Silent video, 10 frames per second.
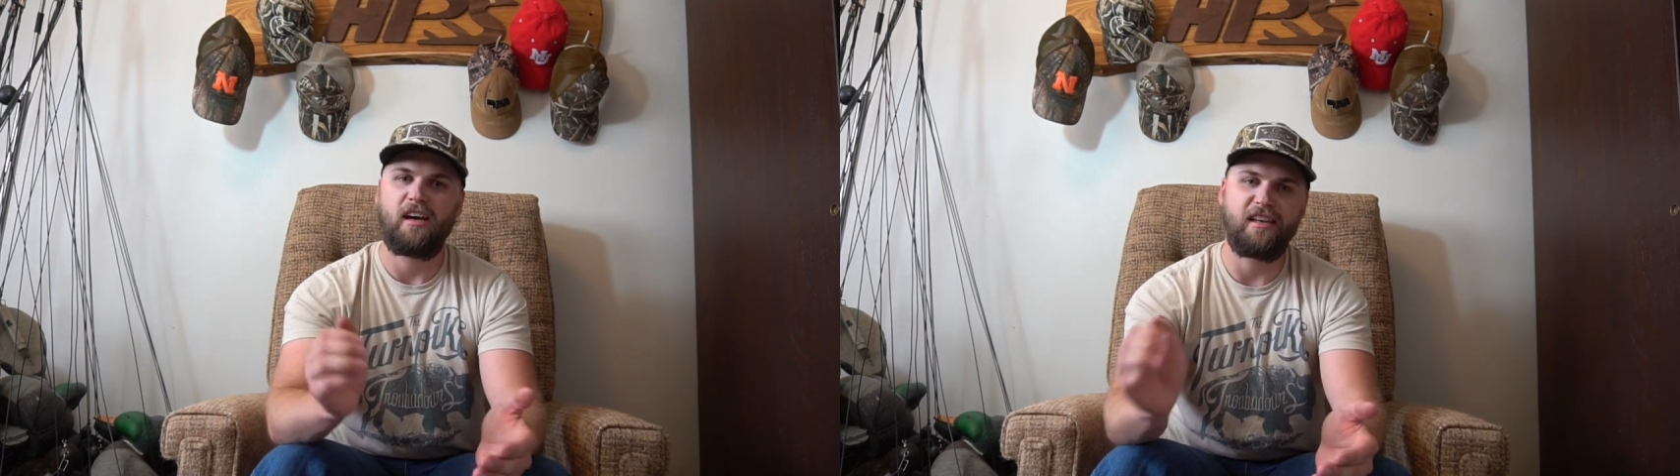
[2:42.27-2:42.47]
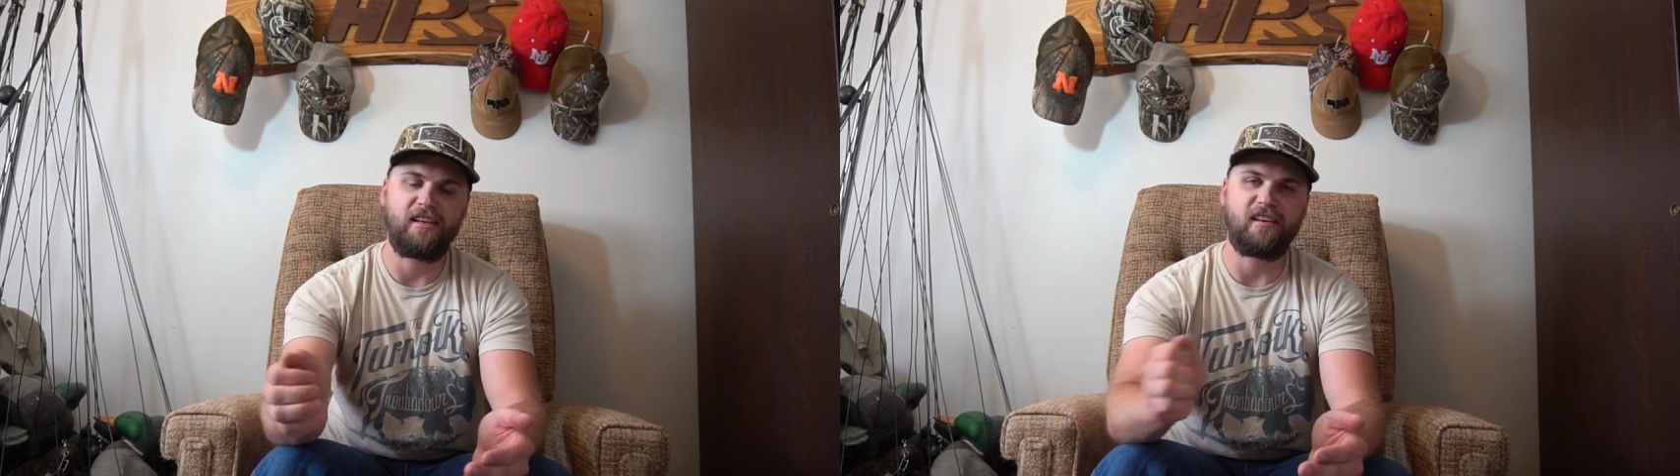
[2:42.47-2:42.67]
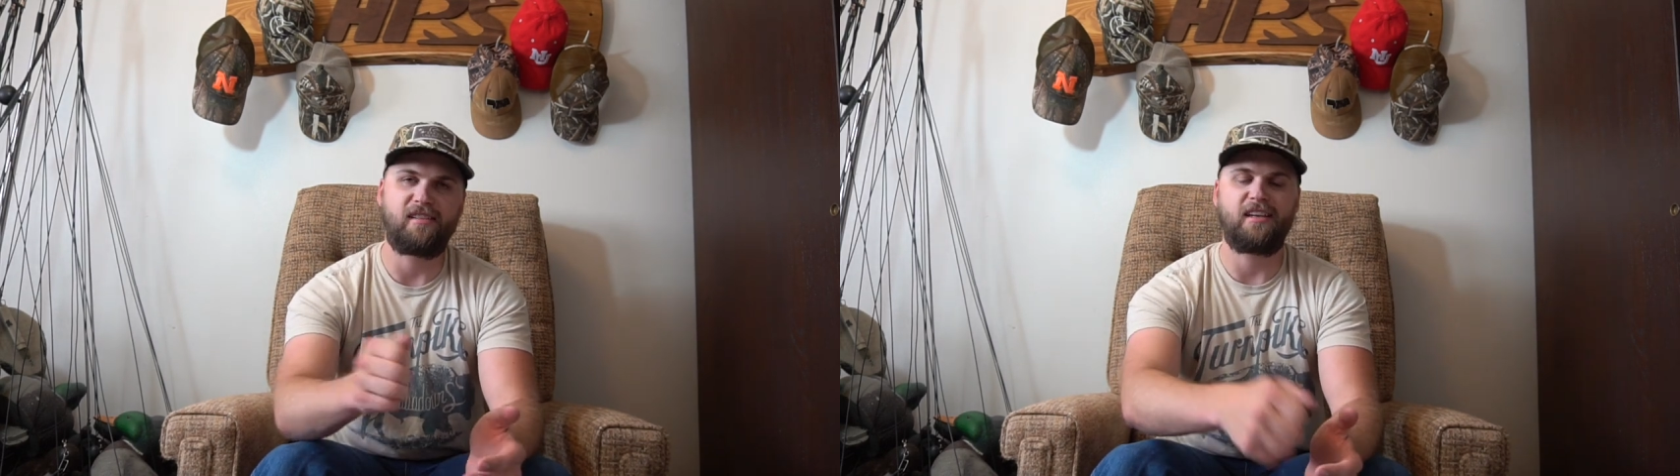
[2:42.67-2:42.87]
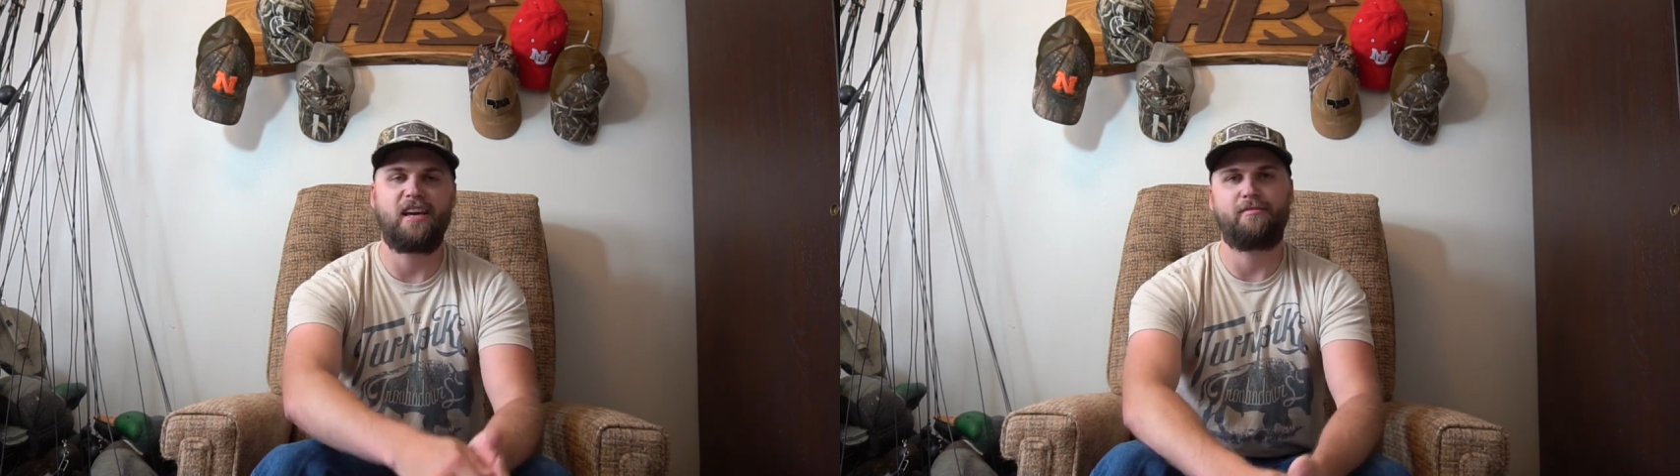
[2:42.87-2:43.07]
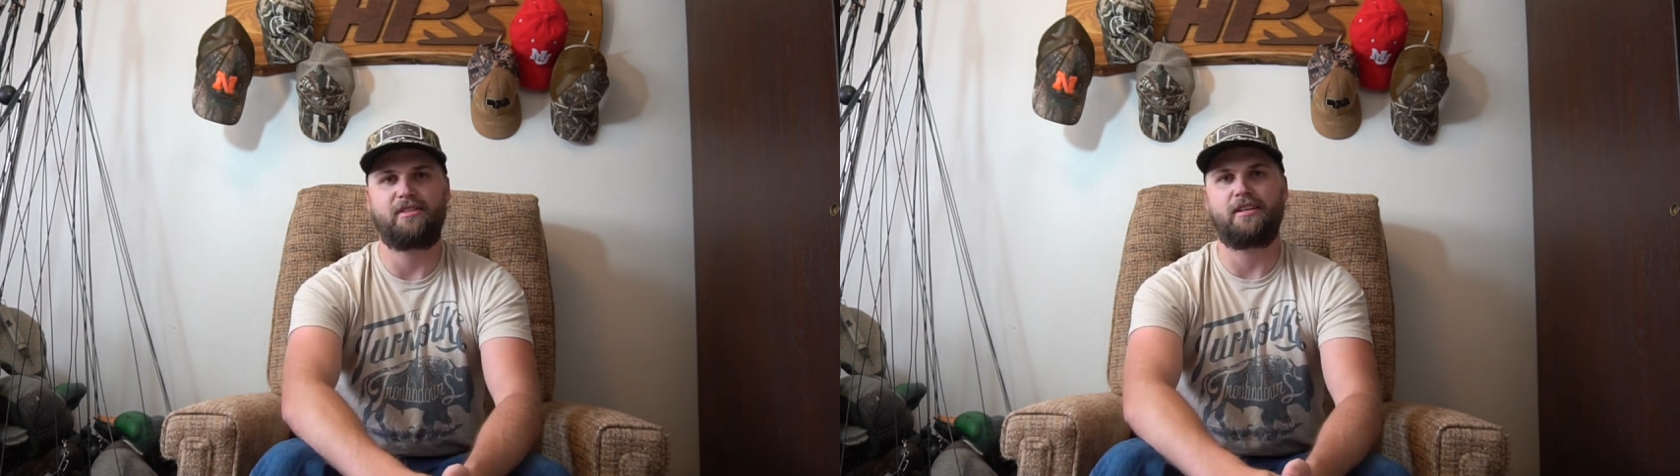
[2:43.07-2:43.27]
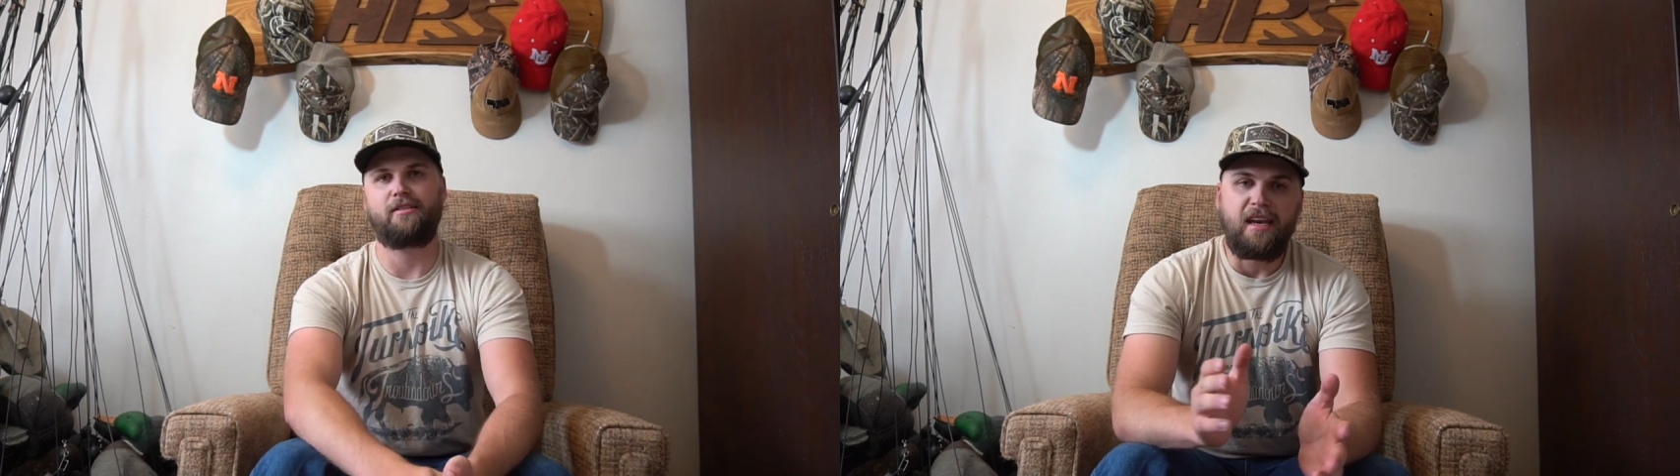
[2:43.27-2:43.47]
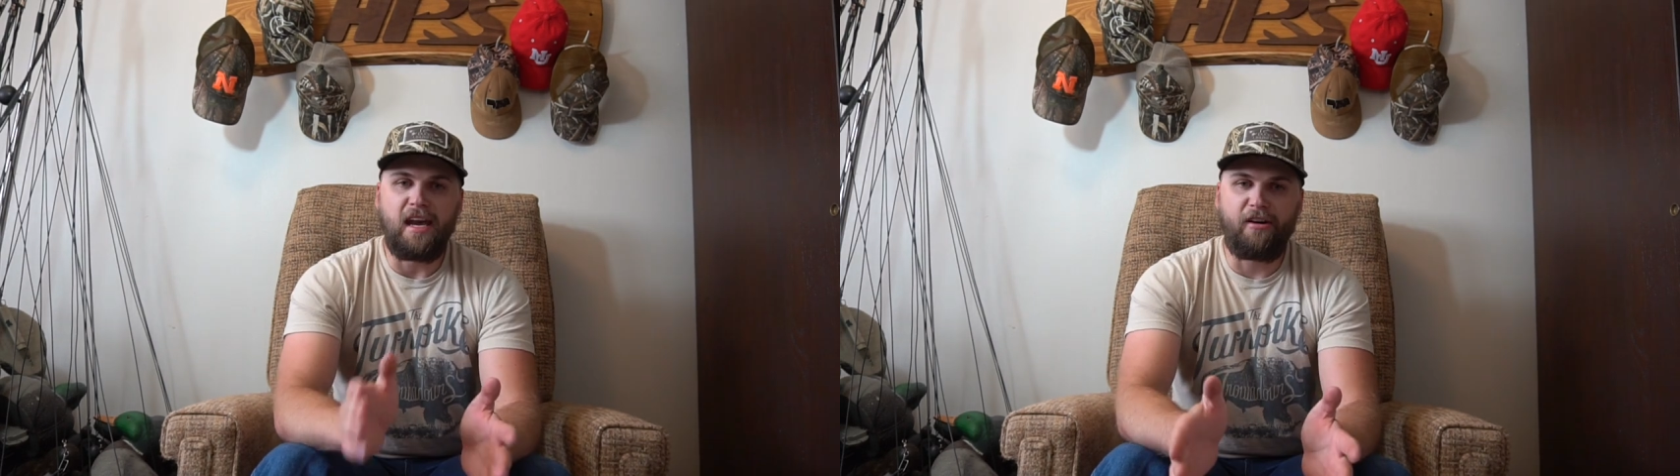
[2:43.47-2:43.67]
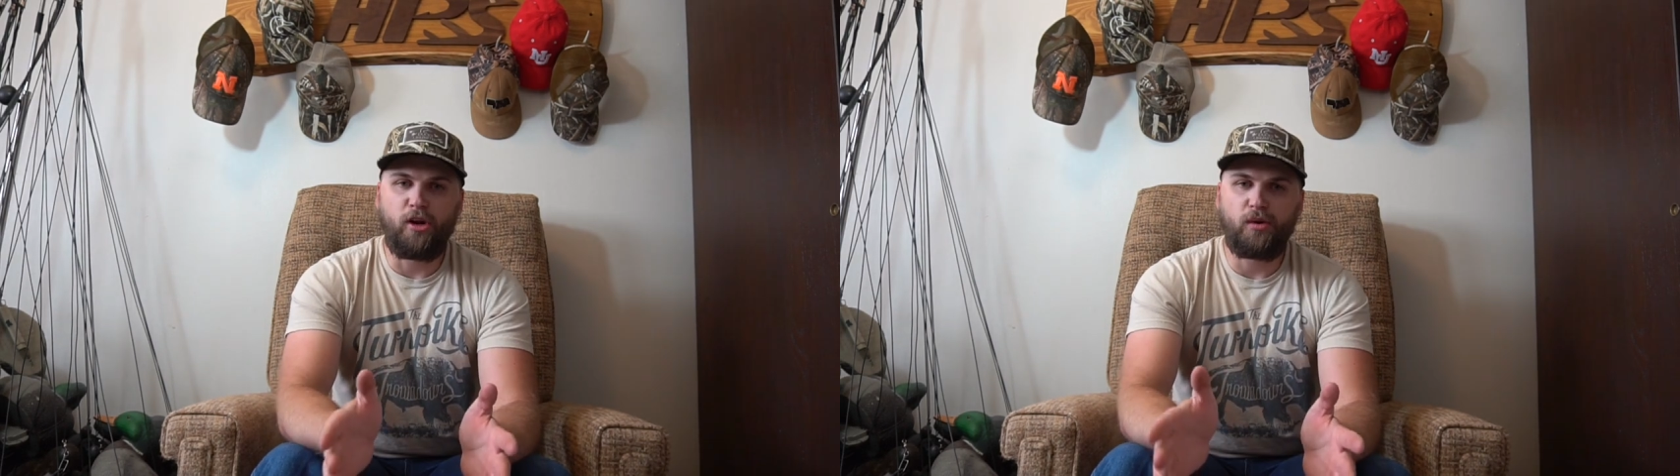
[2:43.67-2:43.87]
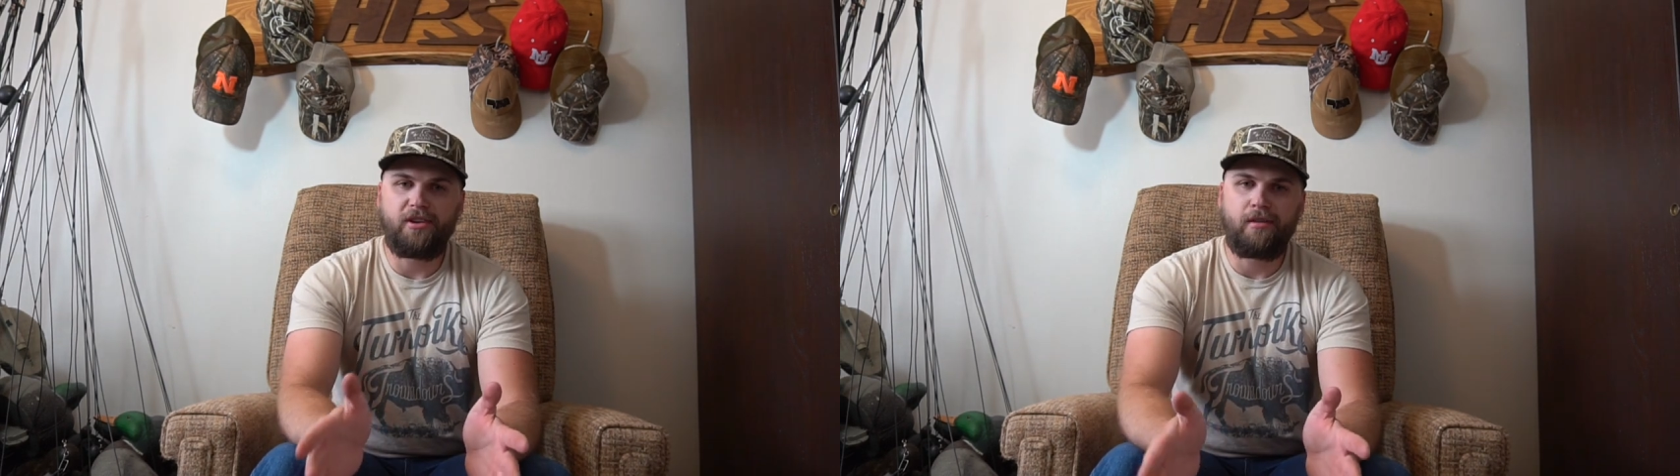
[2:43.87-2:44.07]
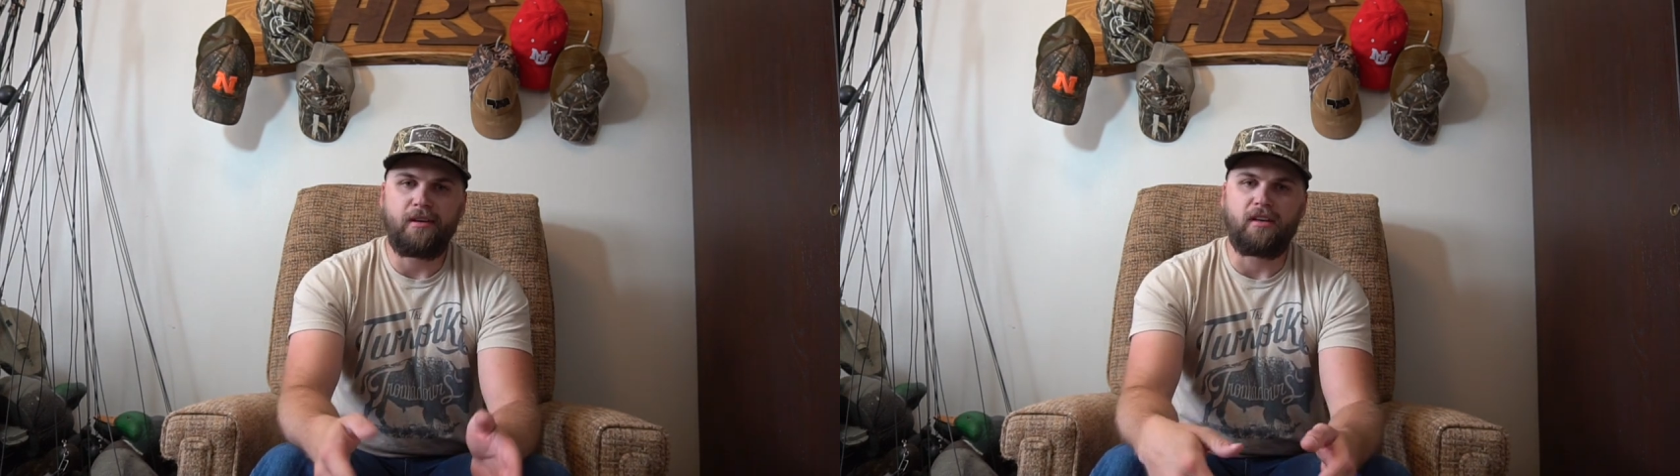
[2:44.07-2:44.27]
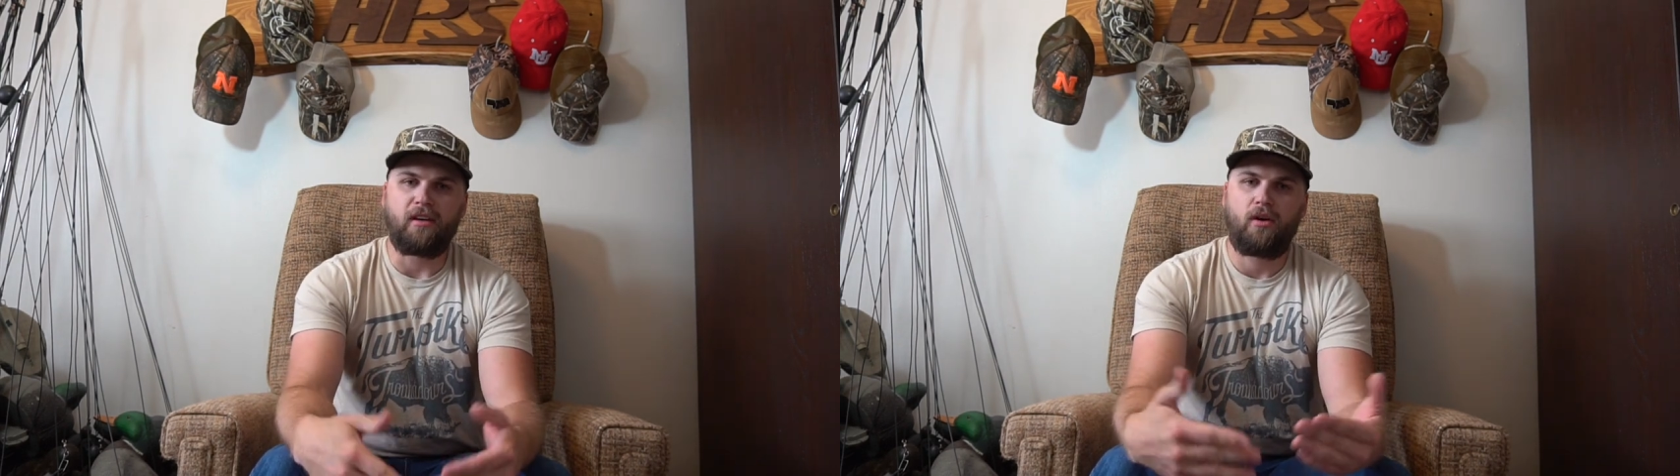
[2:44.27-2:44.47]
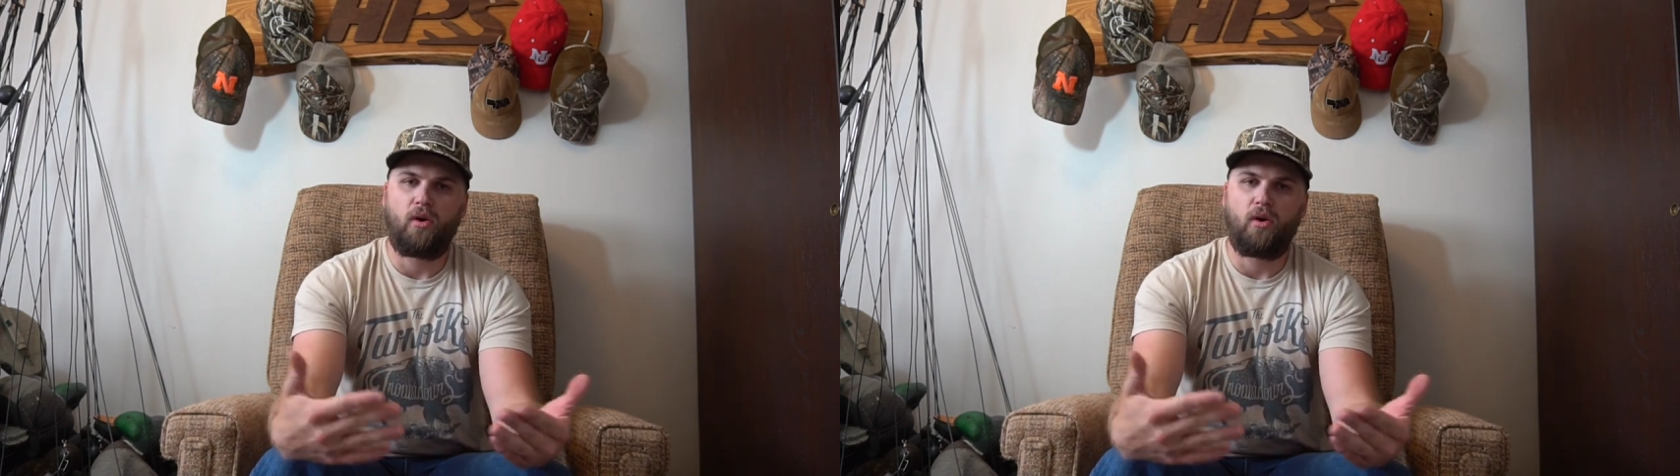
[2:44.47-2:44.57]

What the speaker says: on nesting habitat. Now, I know what you're thinking.